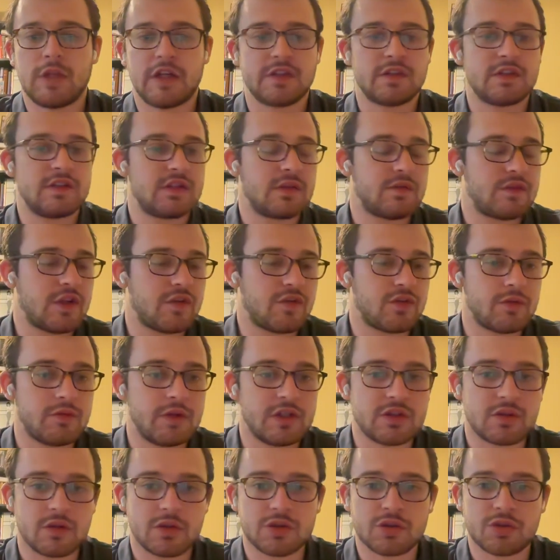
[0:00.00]
dozens of different
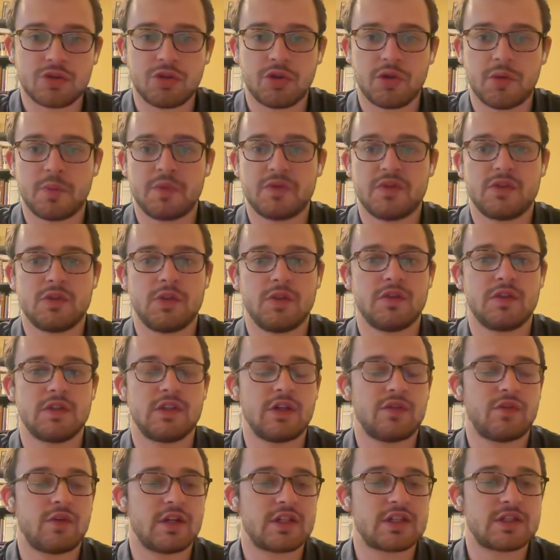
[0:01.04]
research groups using
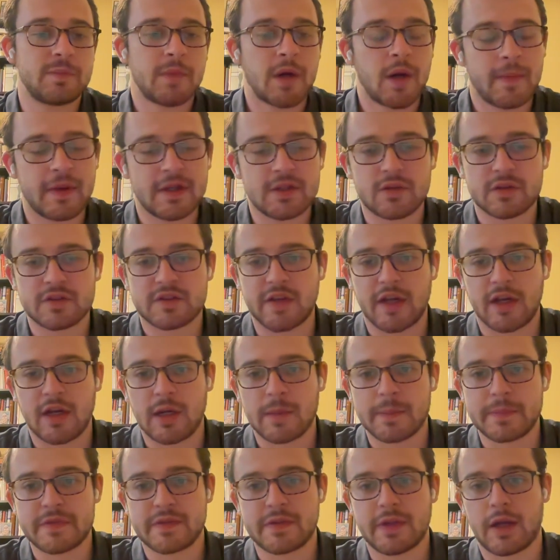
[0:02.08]
different experimental
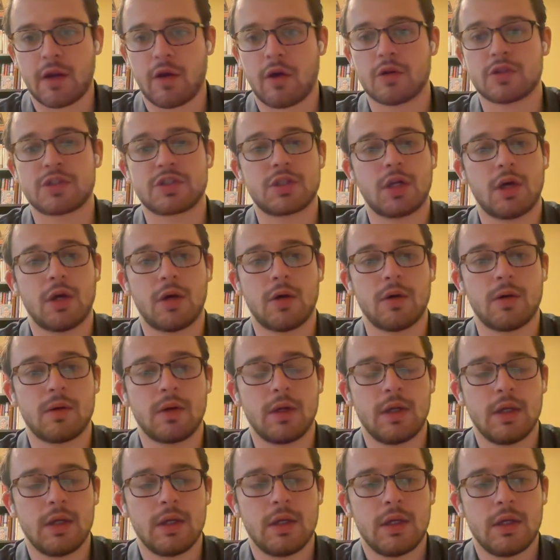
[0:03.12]
setups that all
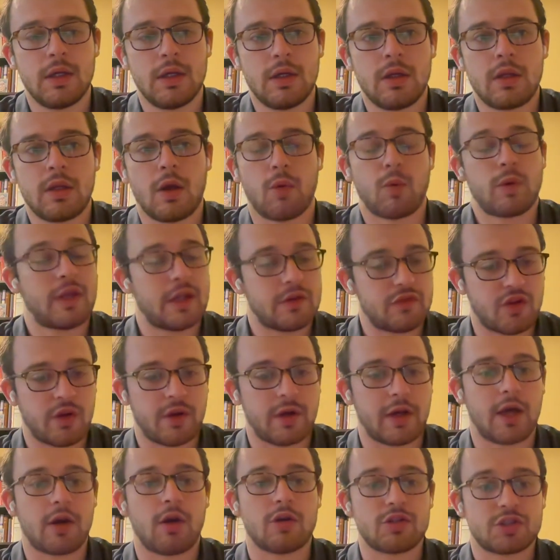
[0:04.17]
show,
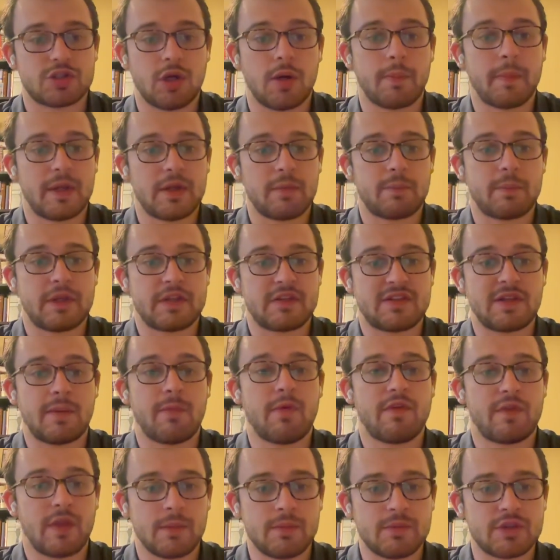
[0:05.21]
not all show, but
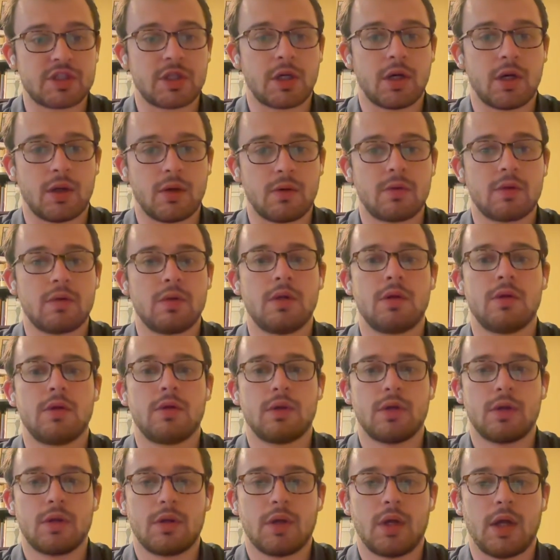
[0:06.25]
some of them show,
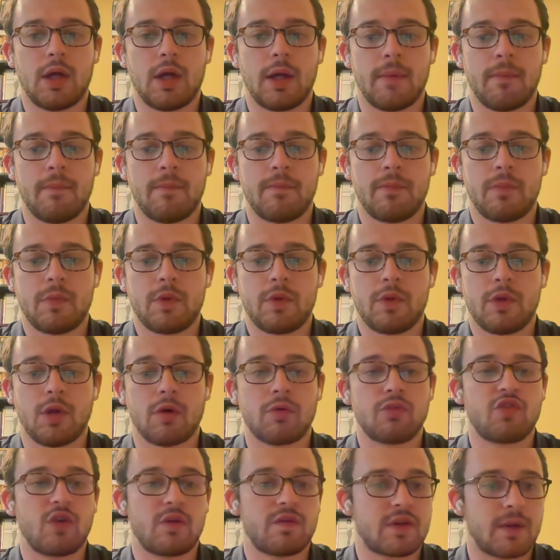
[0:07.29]

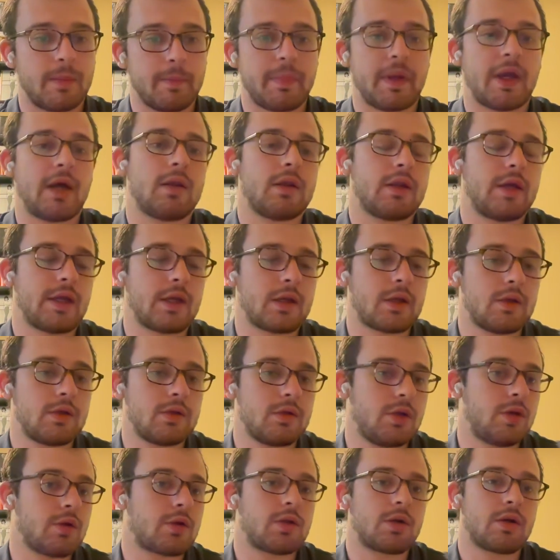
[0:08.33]
sort of
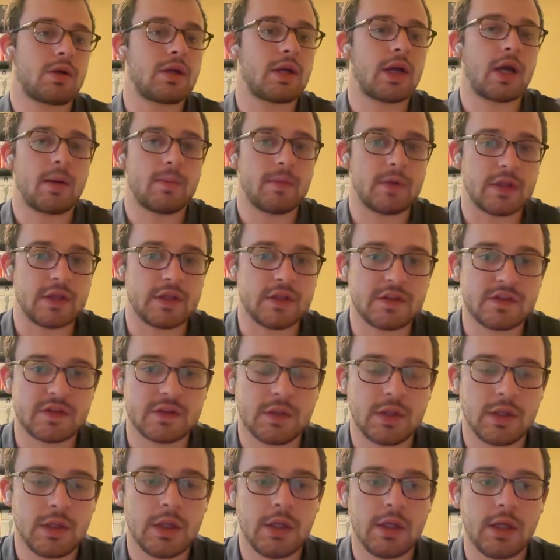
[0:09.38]
compelling nuclear
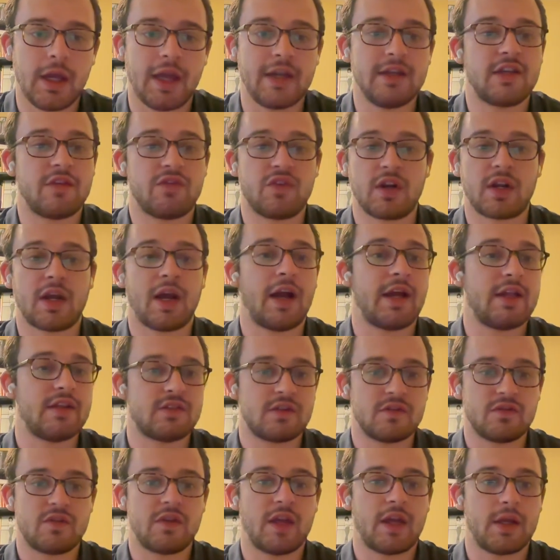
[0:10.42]
anomalies and different
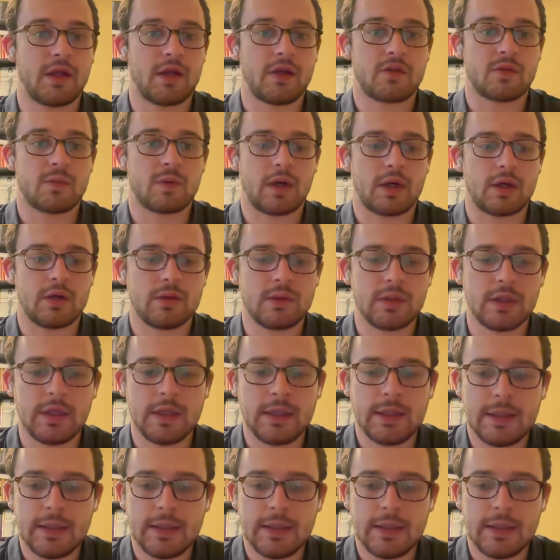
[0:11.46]
kinds of data as well.